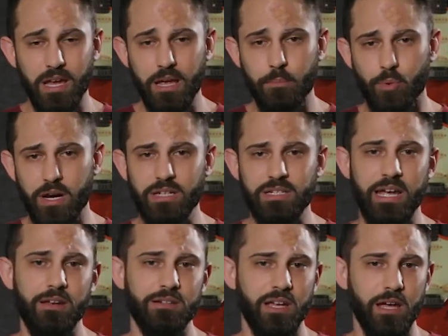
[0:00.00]
and
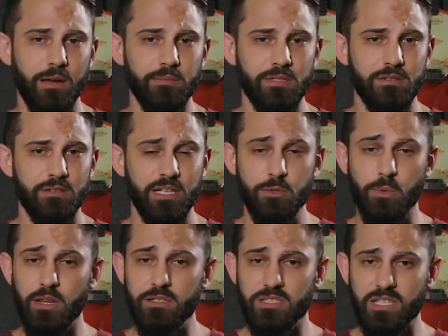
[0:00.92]
breakdown times, as
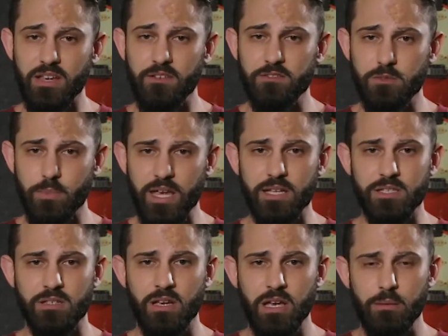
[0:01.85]
well as save
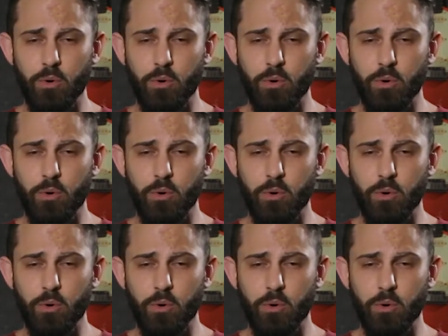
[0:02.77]
space,